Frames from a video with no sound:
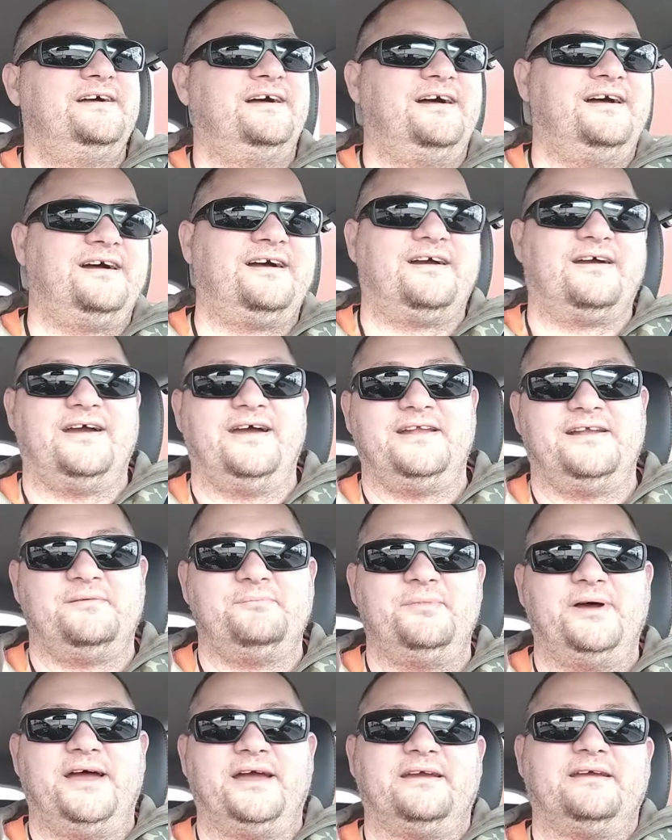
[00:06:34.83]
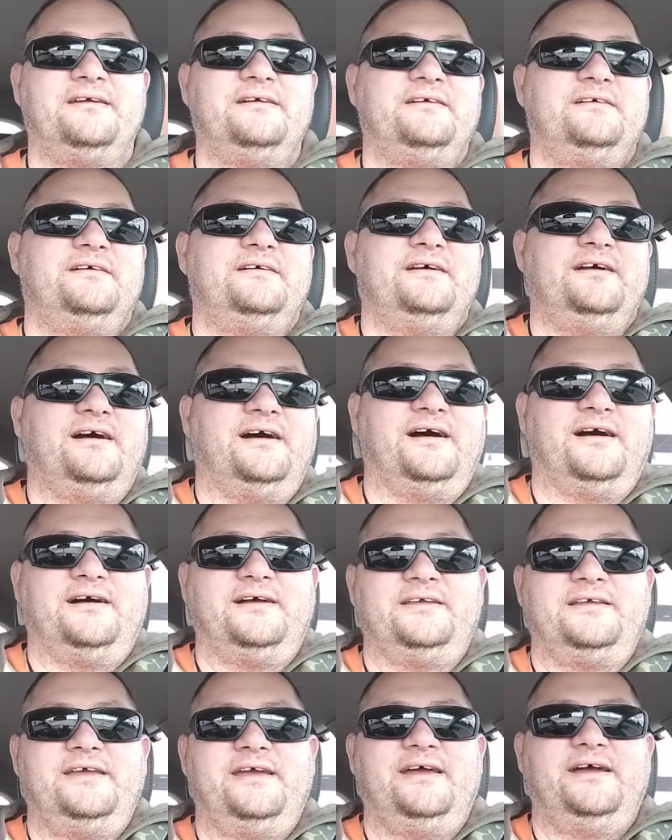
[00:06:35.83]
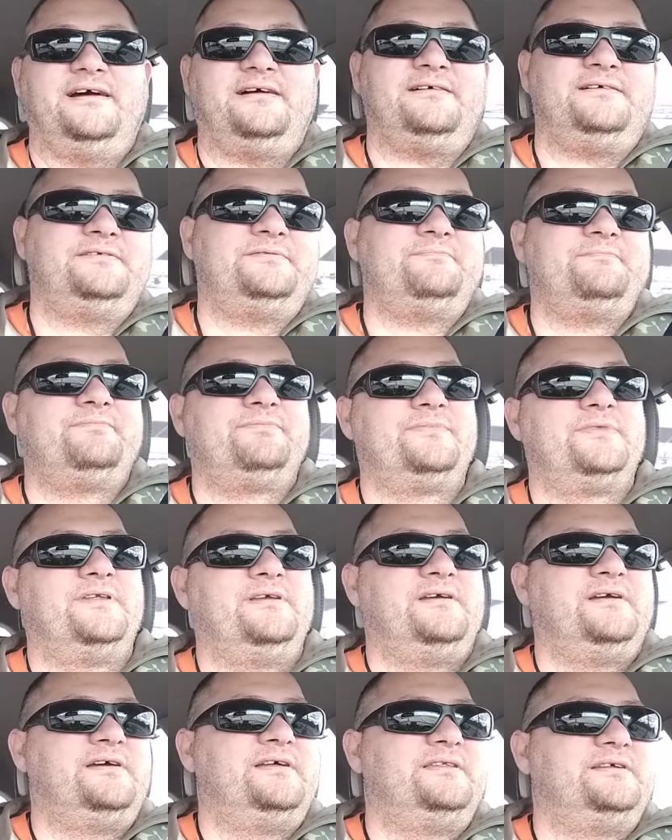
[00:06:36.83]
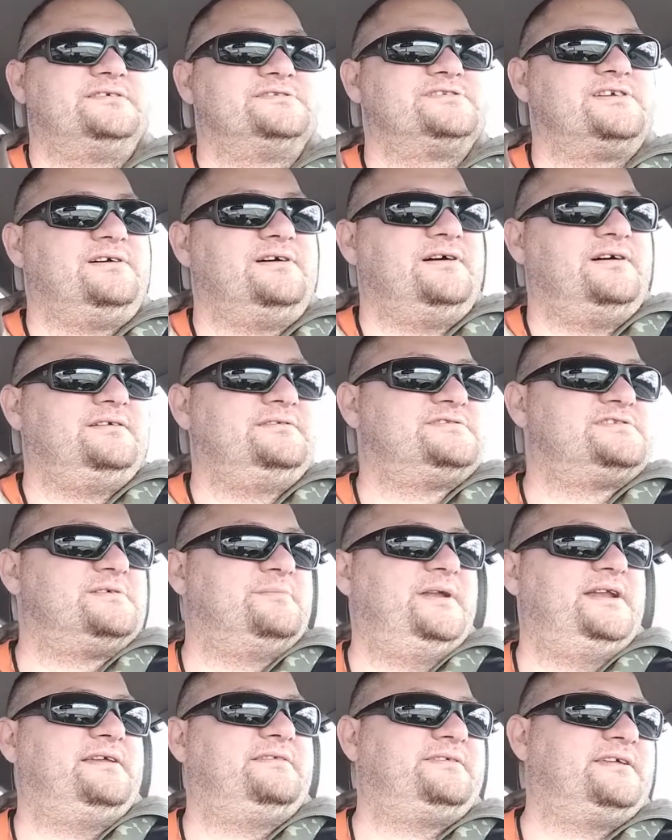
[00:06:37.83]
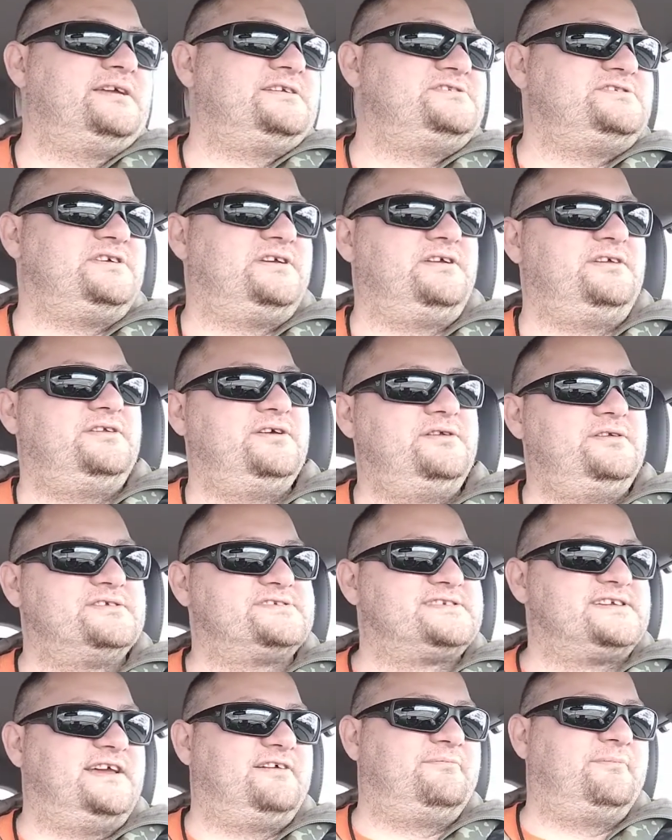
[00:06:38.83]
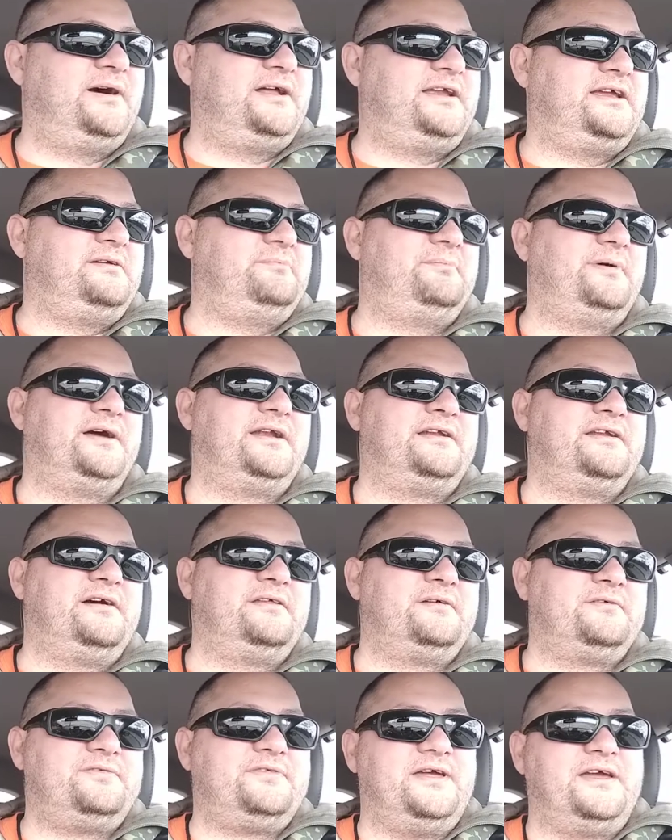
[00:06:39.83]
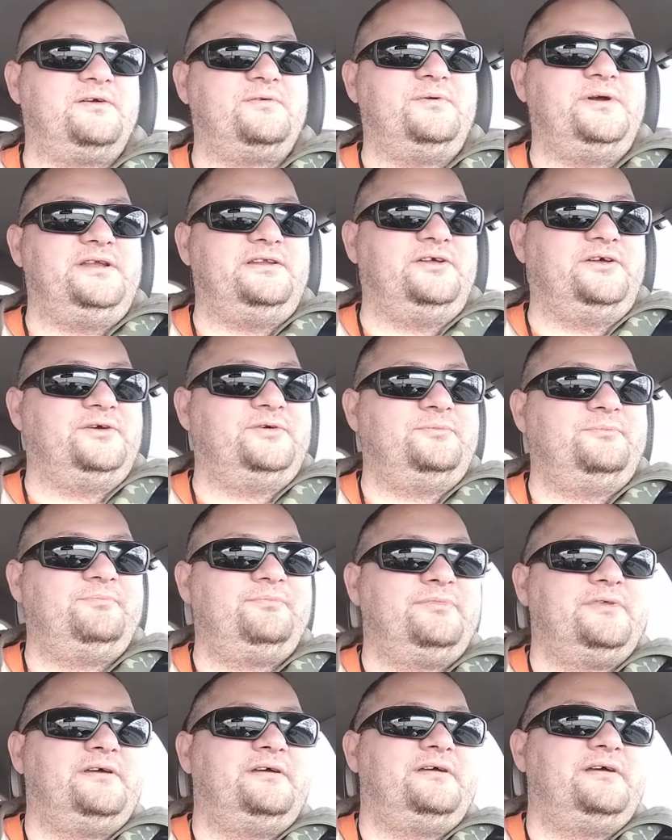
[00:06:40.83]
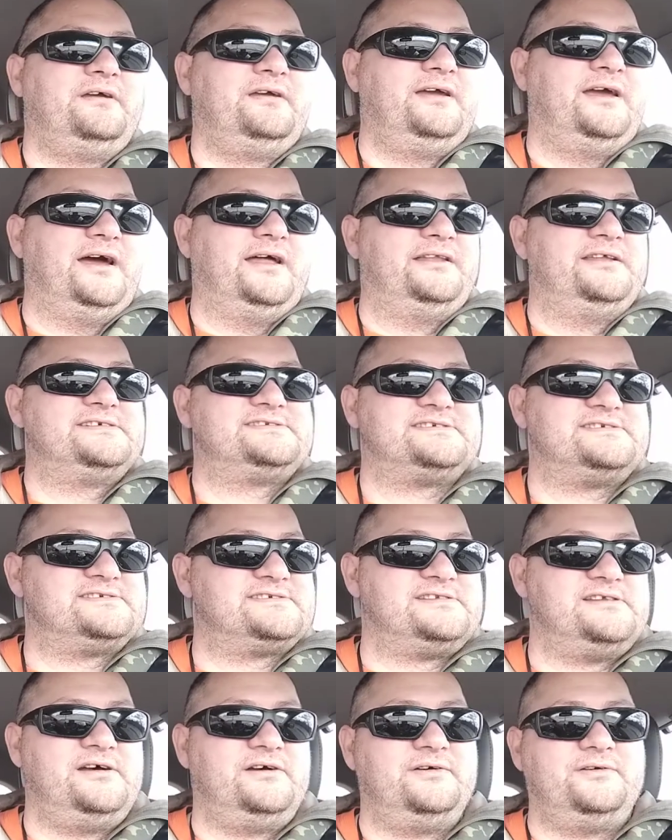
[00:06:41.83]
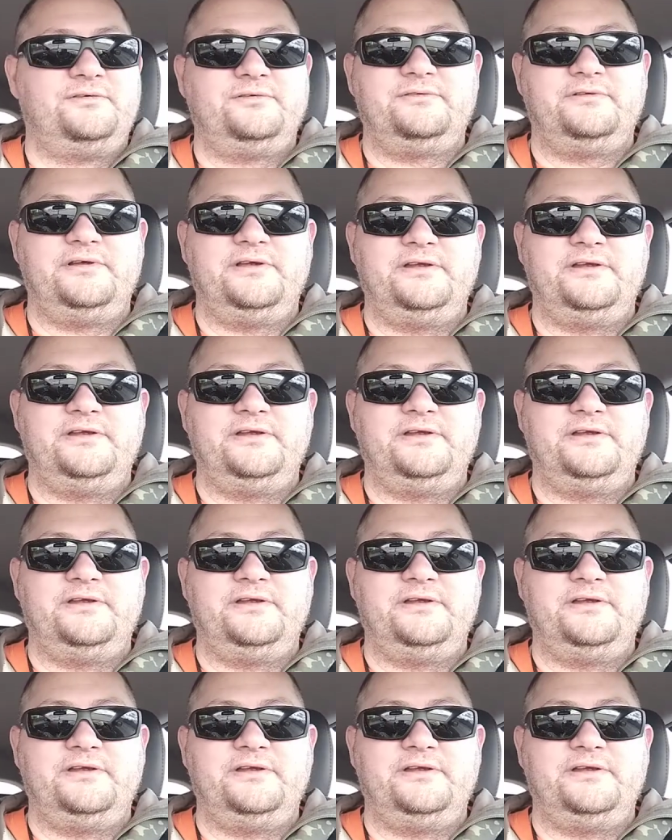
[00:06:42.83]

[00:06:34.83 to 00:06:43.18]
Alright, I'm back. Yeah, there's so many things you can do to save money, but another thing we do, and this is no,